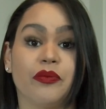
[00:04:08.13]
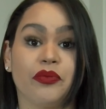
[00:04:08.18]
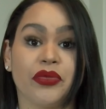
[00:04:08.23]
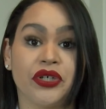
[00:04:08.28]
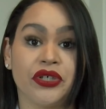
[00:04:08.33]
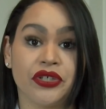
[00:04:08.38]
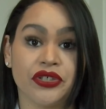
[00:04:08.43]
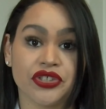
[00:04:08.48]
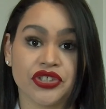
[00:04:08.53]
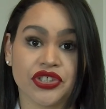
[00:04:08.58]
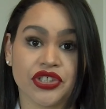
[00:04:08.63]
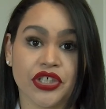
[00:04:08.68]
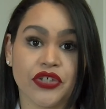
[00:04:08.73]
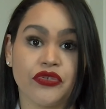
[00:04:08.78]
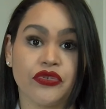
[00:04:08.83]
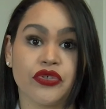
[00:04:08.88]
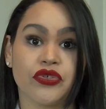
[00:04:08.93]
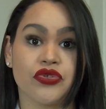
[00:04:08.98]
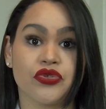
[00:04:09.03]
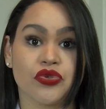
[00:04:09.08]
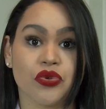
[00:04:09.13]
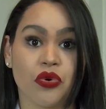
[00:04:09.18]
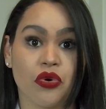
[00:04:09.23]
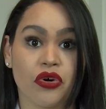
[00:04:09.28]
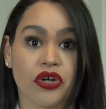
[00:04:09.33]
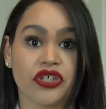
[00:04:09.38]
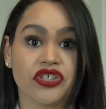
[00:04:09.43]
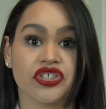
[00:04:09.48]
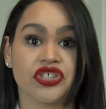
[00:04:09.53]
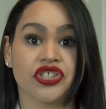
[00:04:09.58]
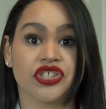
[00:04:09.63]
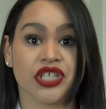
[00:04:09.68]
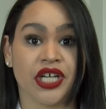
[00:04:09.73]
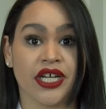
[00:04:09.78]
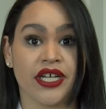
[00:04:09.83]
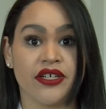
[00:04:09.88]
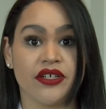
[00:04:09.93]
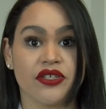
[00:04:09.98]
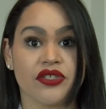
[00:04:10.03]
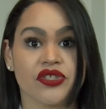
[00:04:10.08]
pushing the door
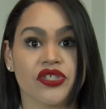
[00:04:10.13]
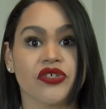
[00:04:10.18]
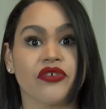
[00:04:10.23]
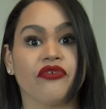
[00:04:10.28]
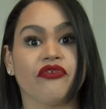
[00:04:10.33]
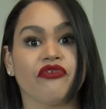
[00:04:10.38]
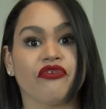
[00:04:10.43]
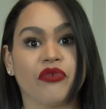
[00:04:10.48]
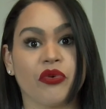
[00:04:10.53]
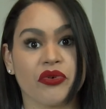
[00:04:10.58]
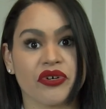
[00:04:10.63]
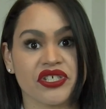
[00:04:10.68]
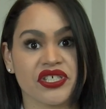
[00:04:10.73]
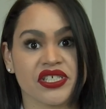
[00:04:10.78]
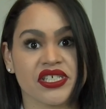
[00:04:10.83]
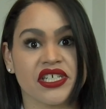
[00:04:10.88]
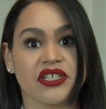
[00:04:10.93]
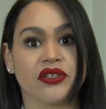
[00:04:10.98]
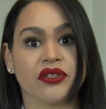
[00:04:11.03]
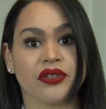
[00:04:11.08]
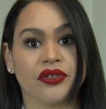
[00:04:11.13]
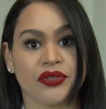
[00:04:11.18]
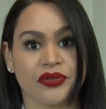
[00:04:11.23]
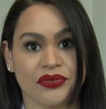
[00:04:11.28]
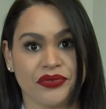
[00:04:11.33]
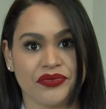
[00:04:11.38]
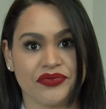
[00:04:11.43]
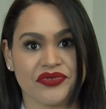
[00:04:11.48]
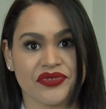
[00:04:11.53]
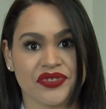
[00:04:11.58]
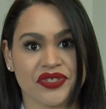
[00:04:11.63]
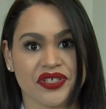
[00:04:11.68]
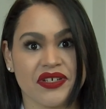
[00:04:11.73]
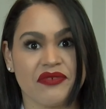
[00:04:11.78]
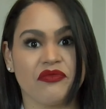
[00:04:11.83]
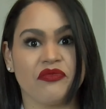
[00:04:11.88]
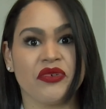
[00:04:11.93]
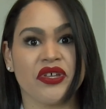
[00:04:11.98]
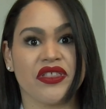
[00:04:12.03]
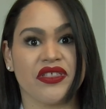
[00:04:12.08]
shut to force it closed
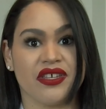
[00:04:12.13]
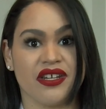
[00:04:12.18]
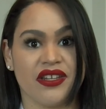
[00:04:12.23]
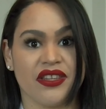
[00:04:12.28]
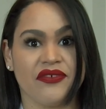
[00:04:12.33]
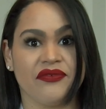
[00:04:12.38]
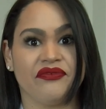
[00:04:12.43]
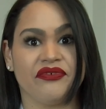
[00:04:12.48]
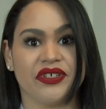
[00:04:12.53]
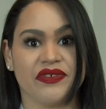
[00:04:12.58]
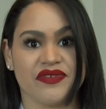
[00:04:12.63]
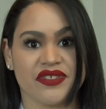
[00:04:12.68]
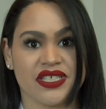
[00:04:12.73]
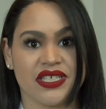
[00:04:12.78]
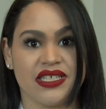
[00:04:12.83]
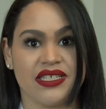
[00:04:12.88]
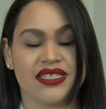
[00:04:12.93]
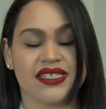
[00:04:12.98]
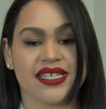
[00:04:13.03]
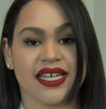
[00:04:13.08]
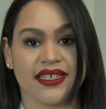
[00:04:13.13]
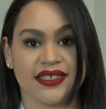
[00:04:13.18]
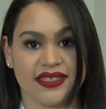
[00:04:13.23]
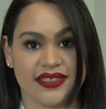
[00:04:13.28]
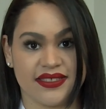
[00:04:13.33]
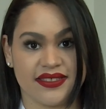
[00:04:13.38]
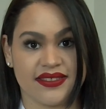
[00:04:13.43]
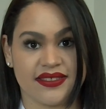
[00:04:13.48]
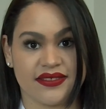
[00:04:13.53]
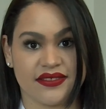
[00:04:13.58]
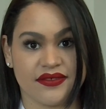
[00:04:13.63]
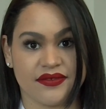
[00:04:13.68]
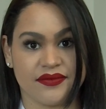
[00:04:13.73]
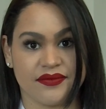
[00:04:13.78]
within the 15 seconds.